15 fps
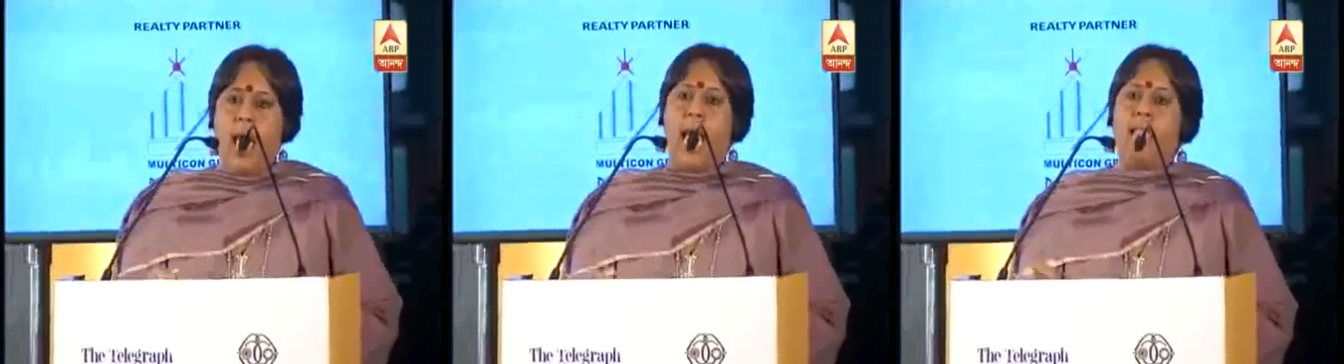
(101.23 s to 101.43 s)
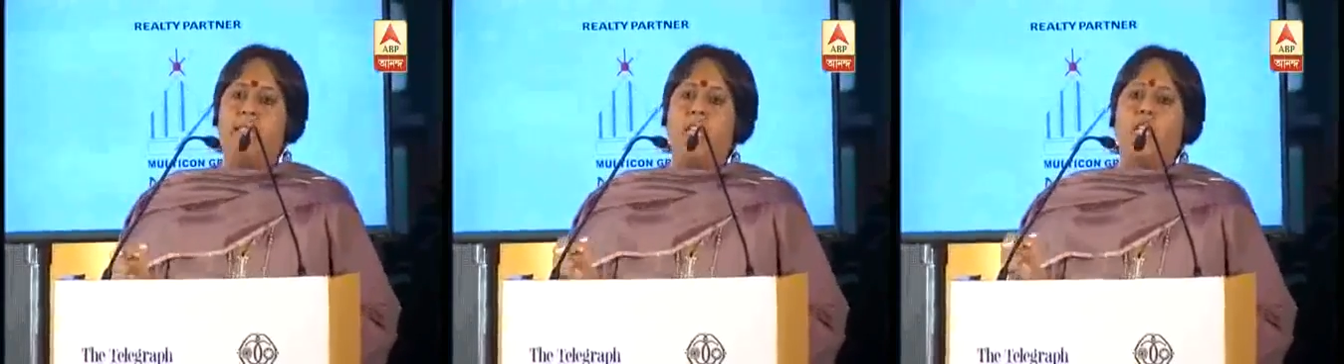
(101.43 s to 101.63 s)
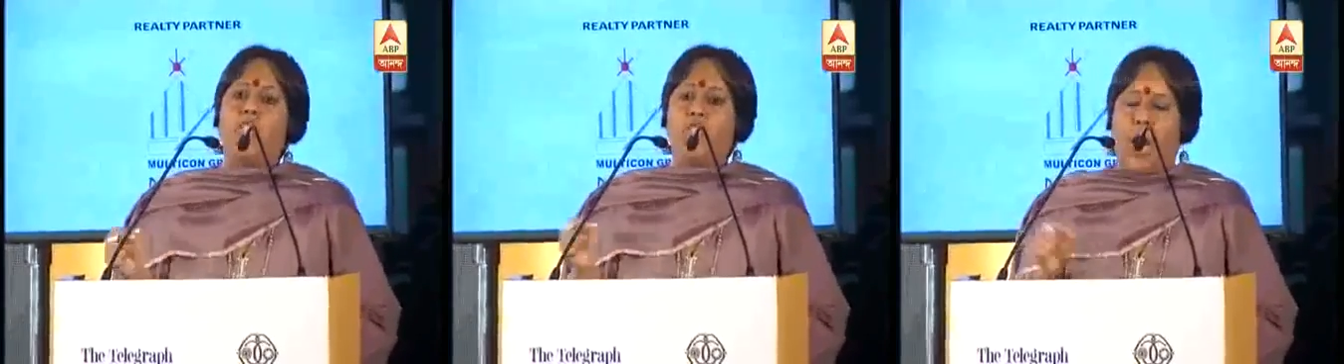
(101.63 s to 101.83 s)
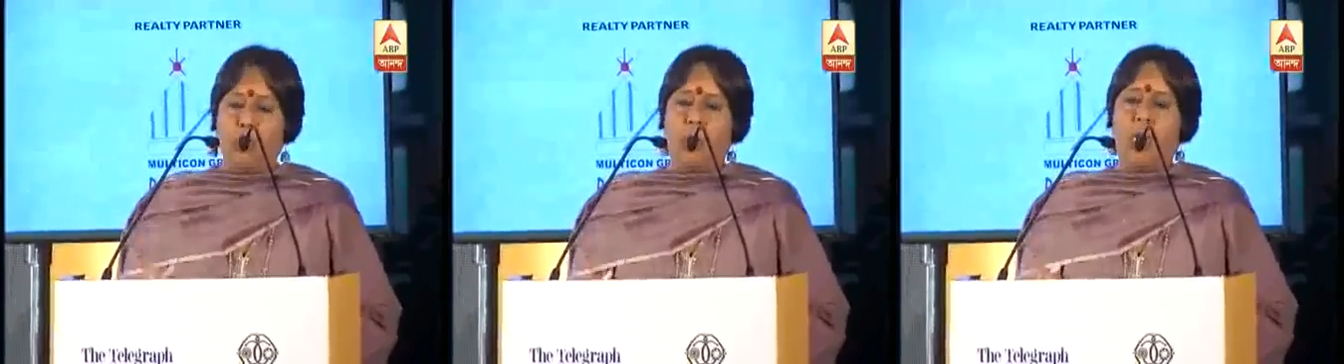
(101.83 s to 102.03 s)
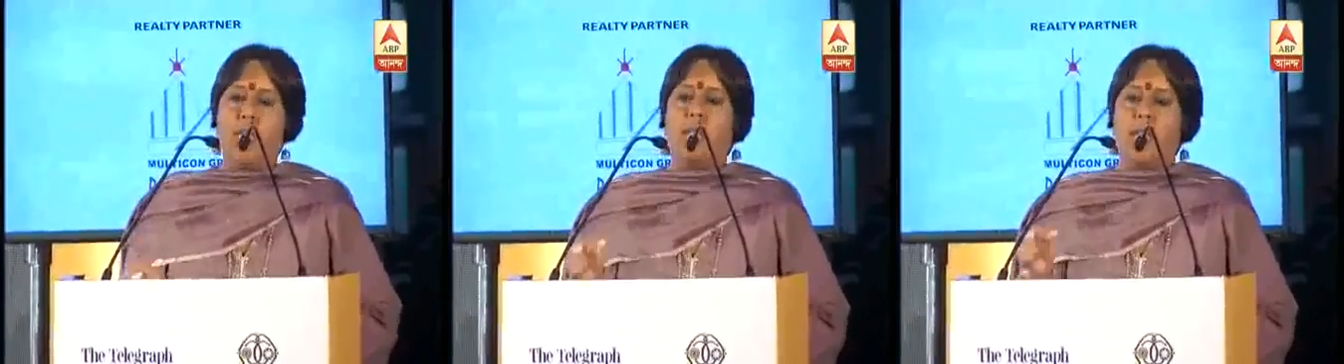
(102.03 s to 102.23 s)
and then
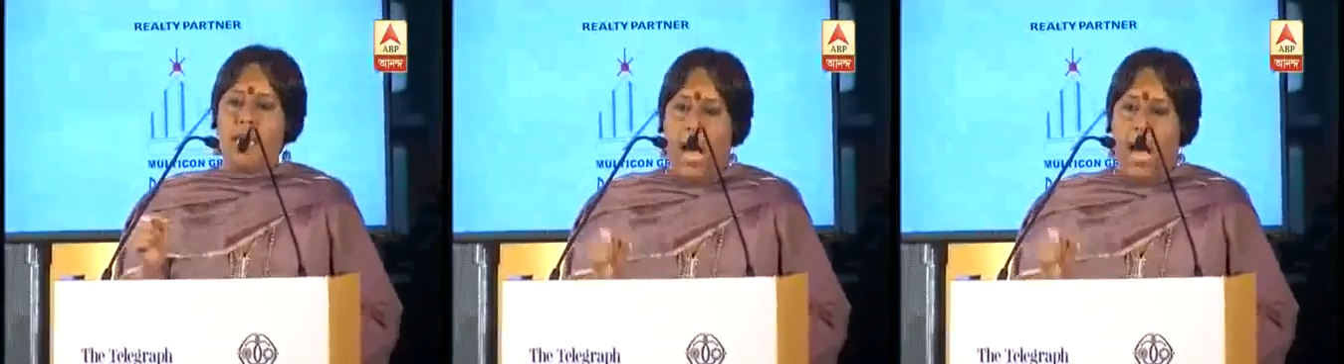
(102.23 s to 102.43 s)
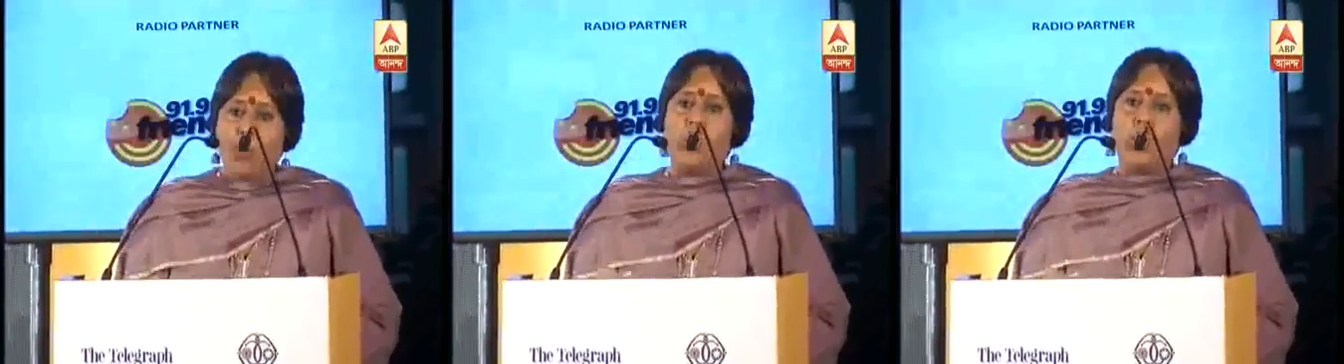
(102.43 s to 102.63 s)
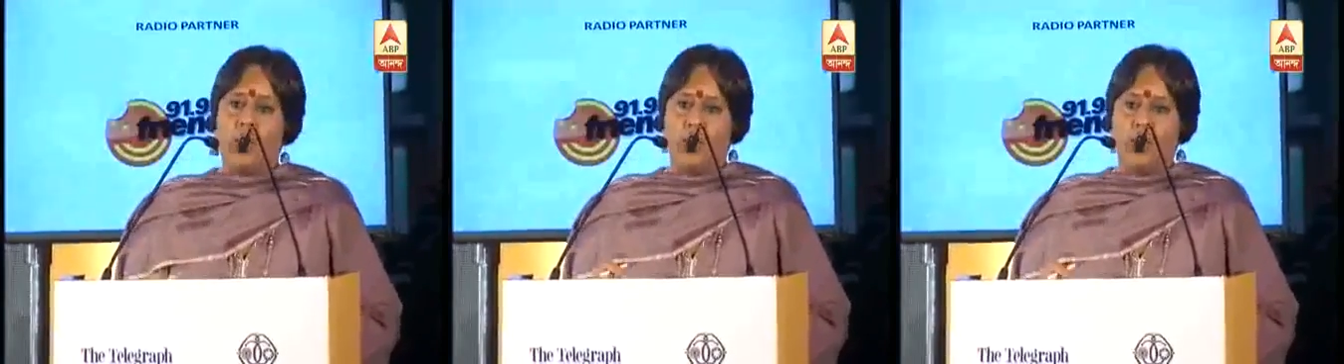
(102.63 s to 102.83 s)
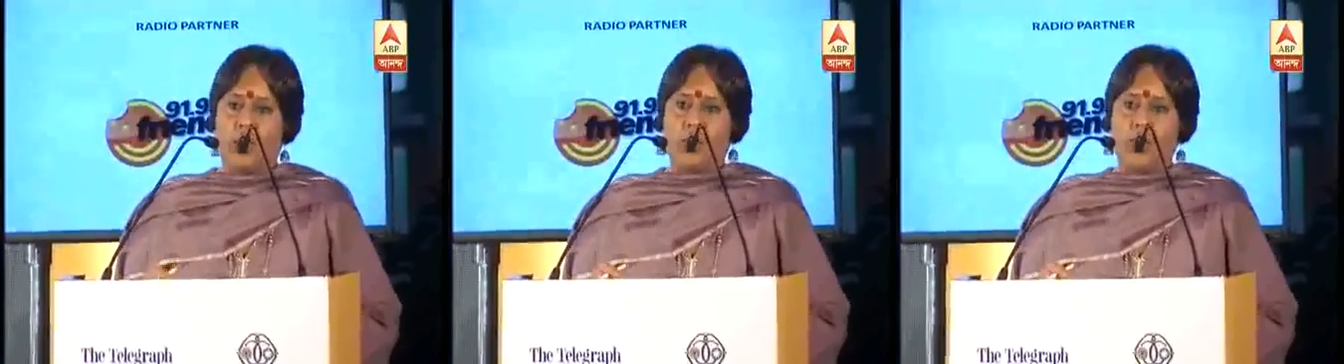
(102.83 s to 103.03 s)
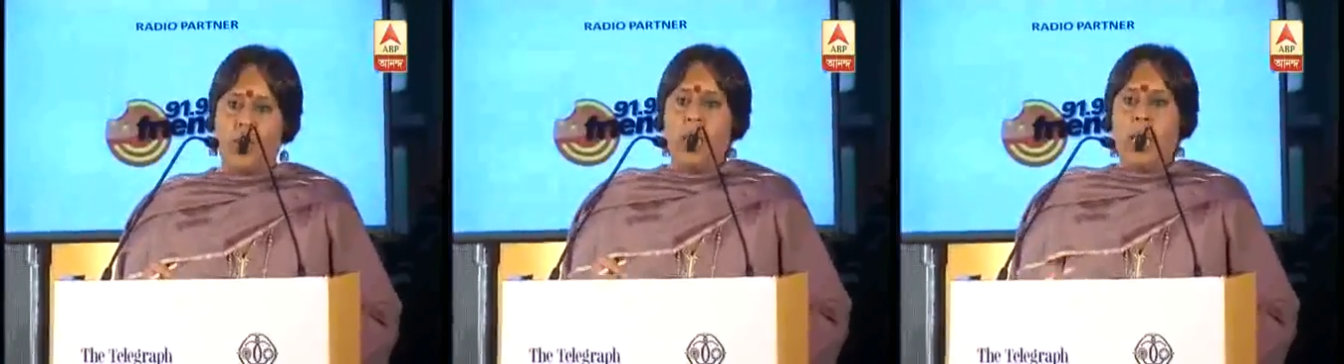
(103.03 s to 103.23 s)
shouting the
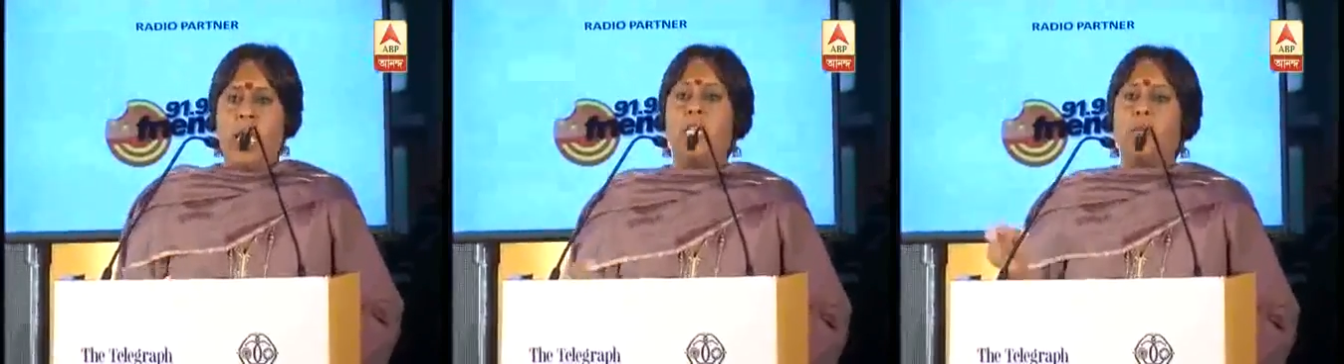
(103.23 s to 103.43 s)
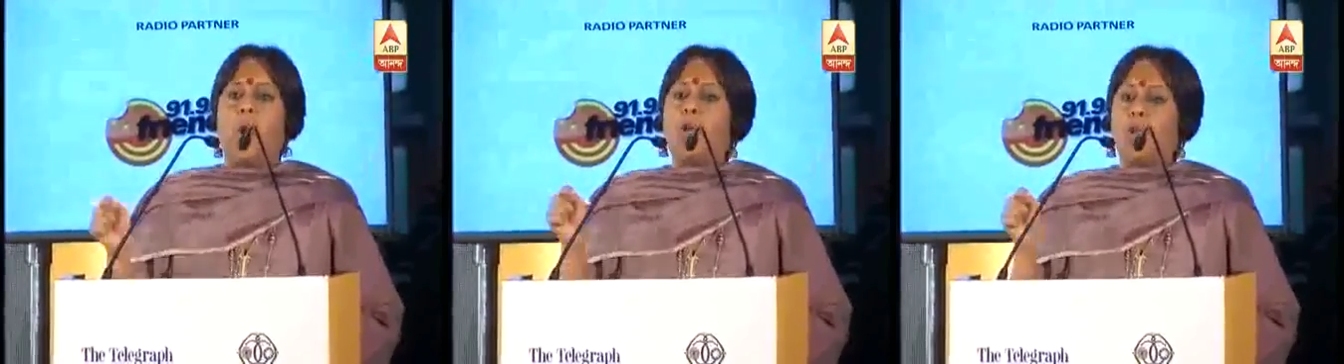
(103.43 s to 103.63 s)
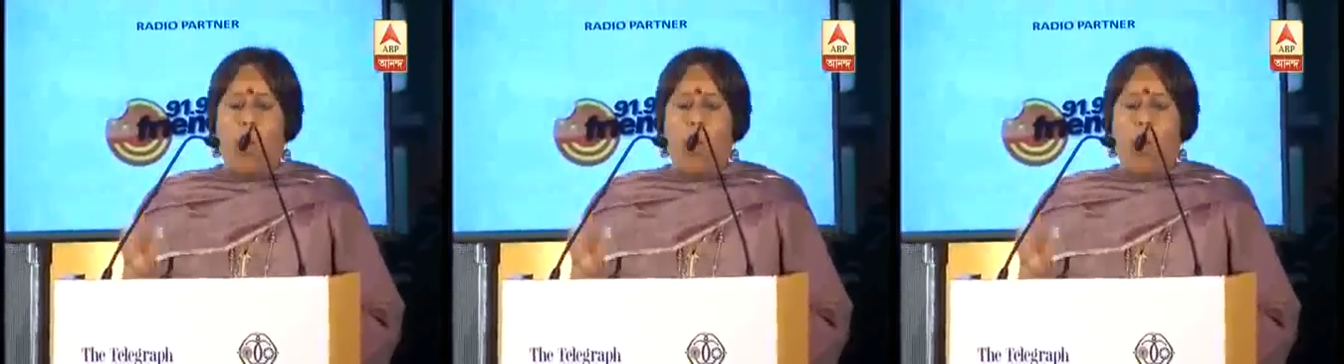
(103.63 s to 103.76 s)
loudest is what